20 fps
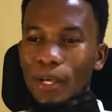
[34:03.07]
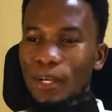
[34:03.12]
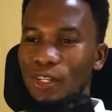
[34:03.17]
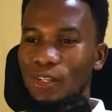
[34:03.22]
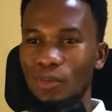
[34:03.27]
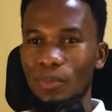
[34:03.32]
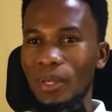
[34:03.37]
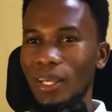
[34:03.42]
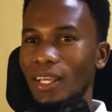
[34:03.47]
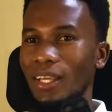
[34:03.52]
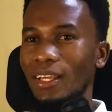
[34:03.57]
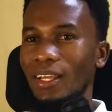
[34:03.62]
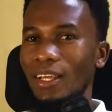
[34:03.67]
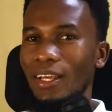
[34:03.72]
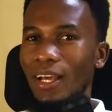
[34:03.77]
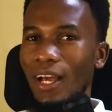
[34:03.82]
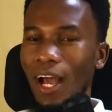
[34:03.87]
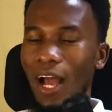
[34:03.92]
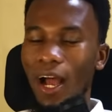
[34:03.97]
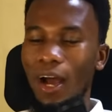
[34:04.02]
To
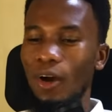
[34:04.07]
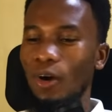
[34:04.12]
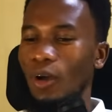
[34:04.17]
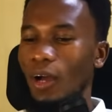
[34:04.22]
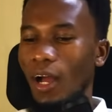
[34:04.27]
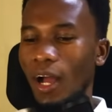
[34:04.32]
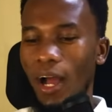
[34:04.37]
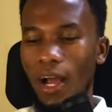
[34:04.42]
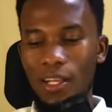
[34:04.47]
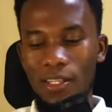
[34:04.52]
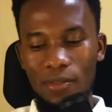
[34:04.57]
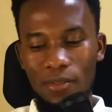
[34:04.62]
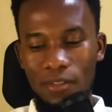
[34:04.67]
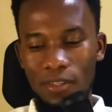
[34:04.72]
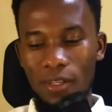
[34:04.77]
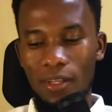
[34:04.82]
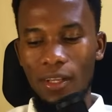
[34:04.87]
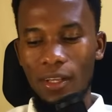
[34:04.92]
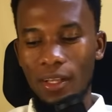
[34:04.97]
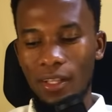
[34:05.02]
me, as
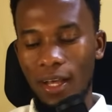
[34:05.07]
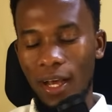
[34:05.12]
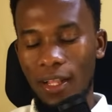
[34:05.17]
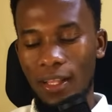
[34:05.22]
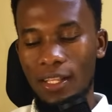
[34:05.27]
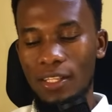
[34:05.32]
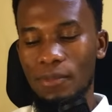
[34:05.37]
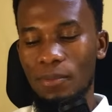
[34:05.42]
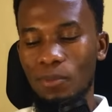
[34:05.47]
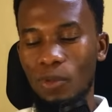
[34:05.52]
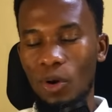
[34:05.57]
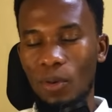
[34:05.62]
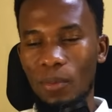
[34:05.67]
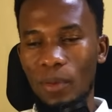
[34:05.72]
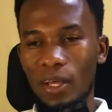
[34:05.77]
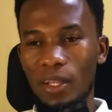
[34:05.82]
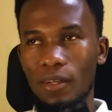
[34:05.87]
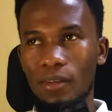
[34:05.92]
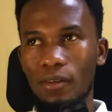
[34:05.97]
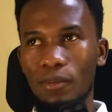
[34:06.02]
at this
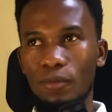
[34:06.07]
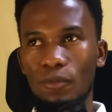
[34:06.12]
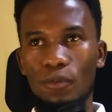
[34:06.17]
moment,